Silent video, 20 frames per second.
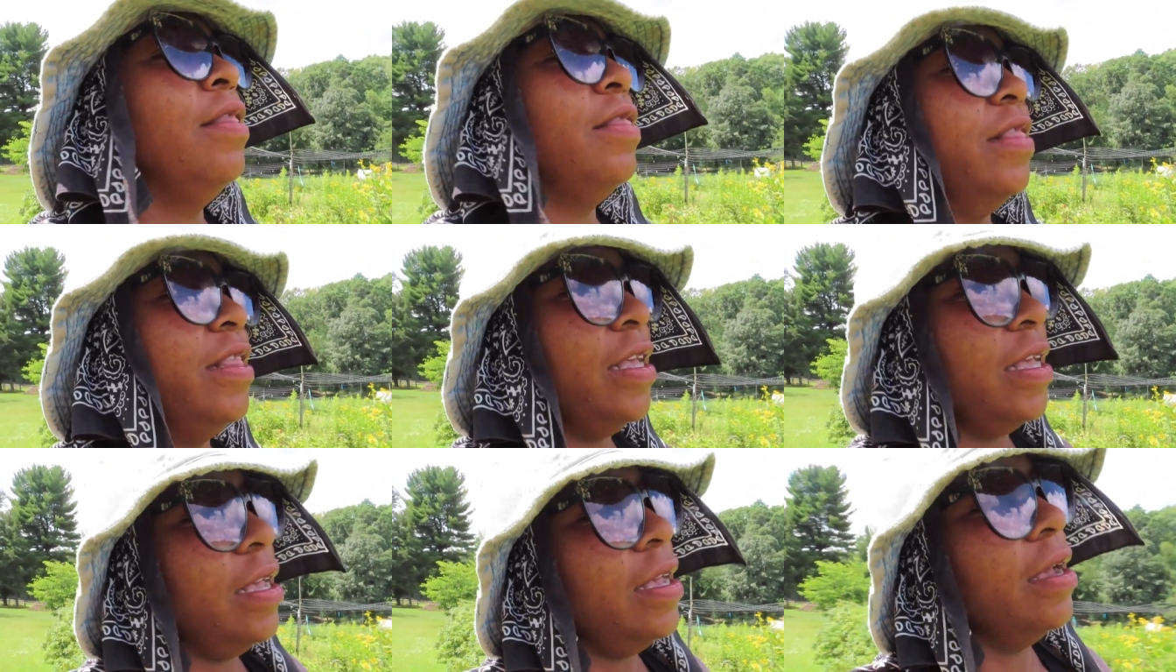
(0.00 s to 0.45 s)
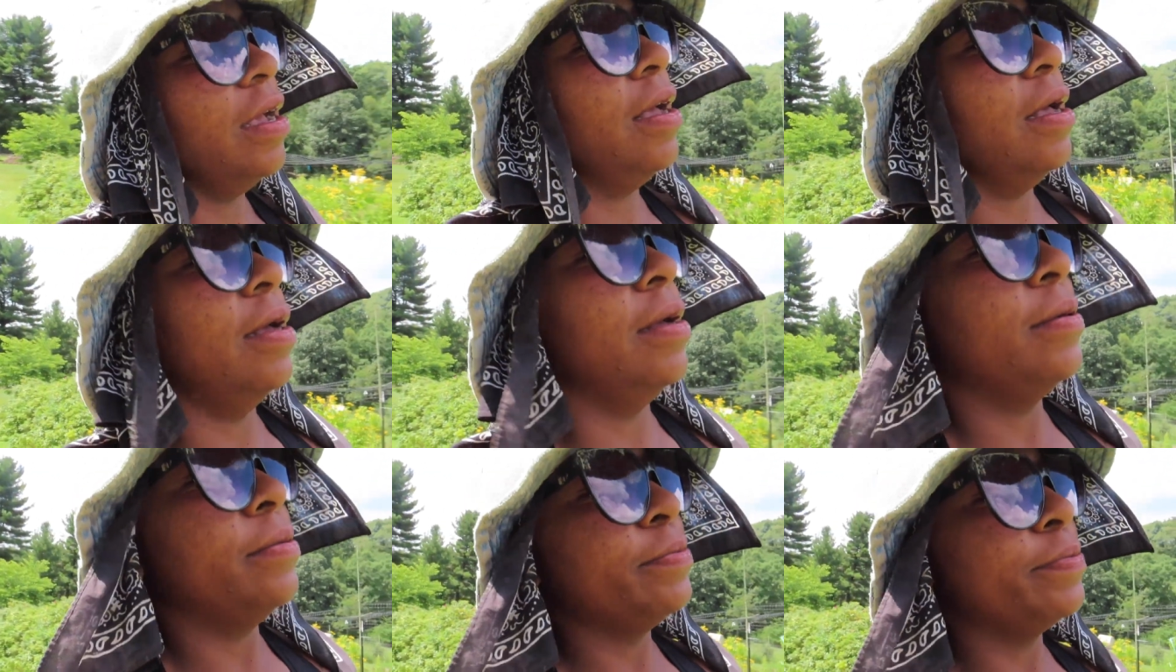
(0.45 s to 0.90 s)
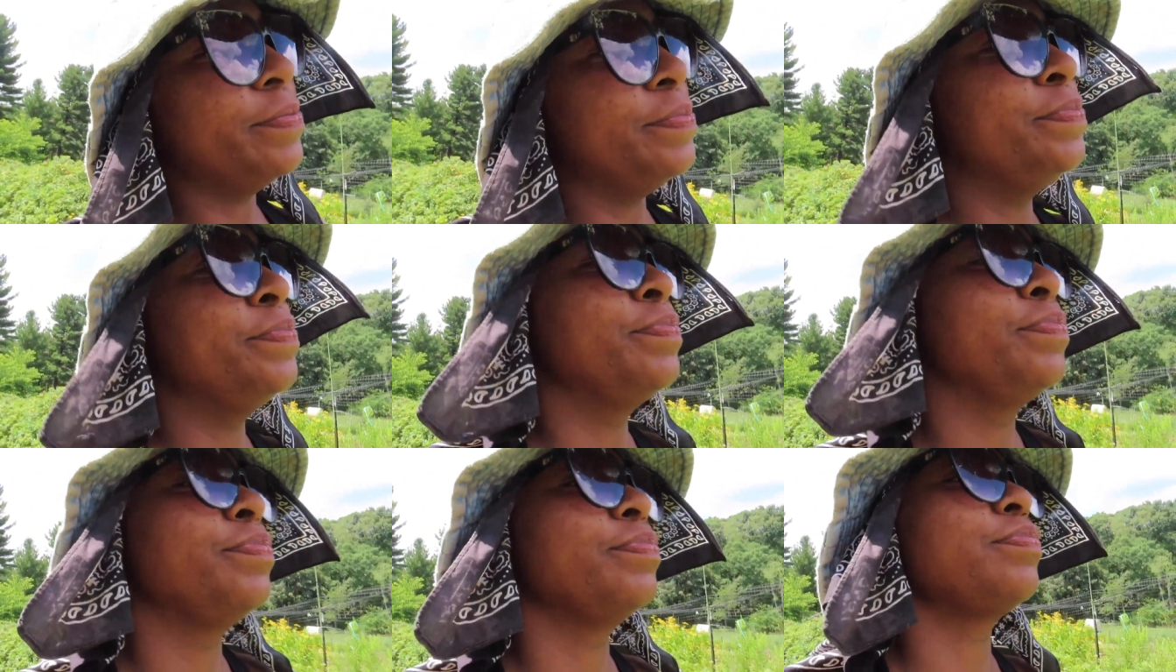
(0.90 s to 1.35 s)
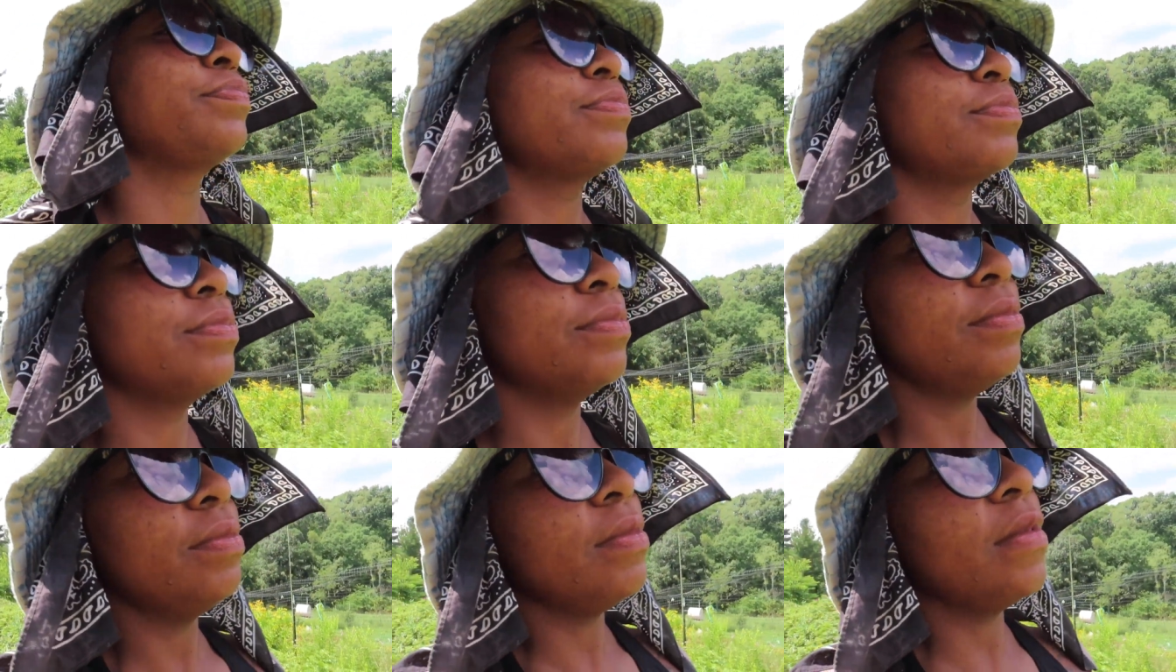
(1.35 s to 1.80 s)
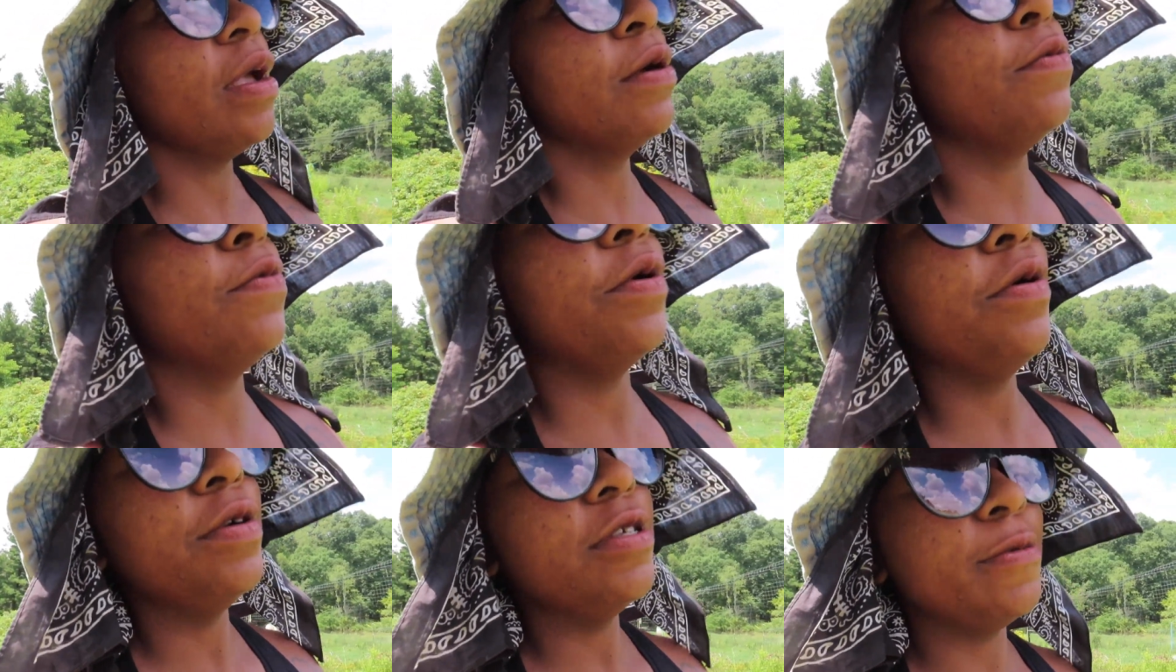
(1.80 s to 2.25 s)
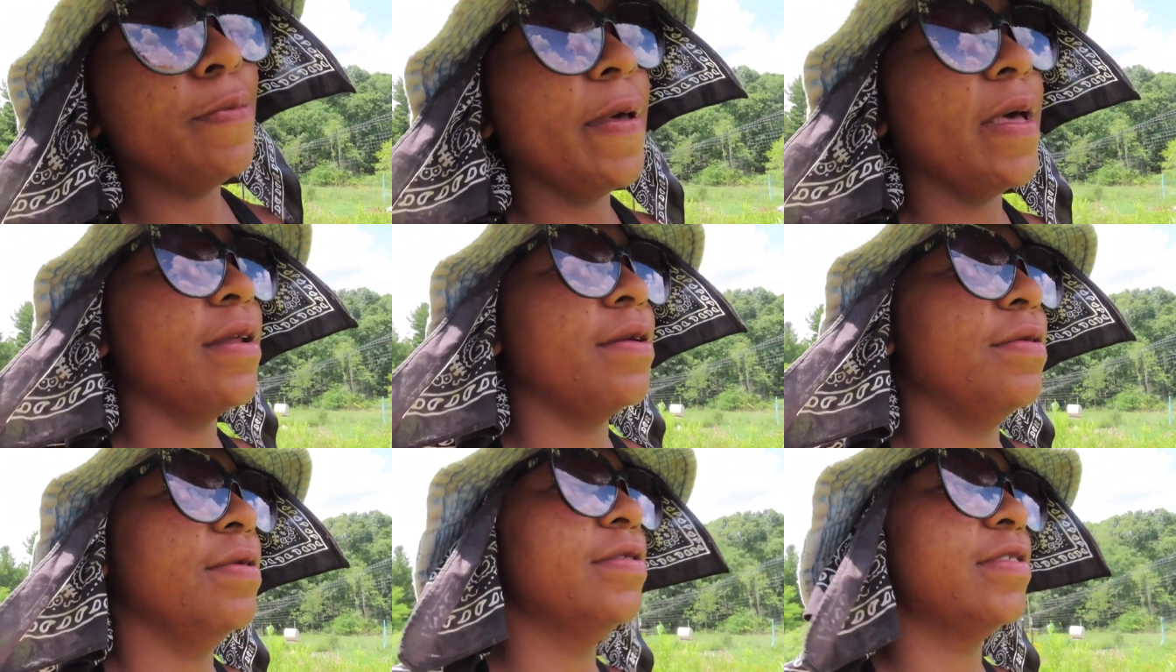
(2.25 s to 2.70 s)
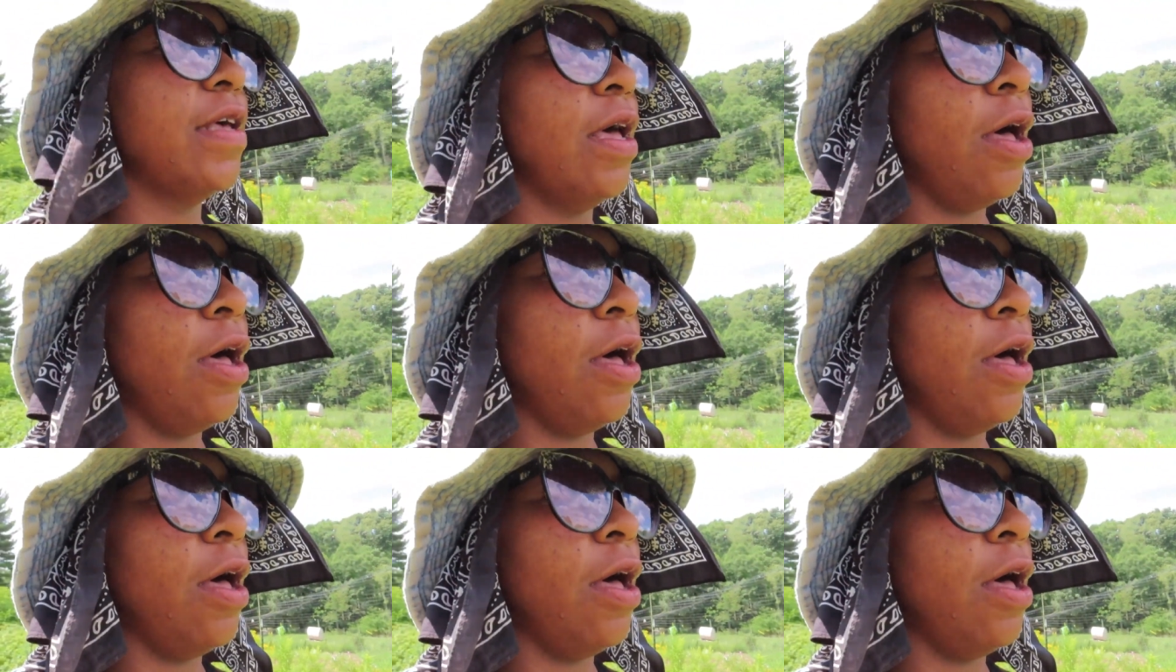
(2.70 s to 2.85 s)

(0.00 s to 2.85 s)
The um, rose petals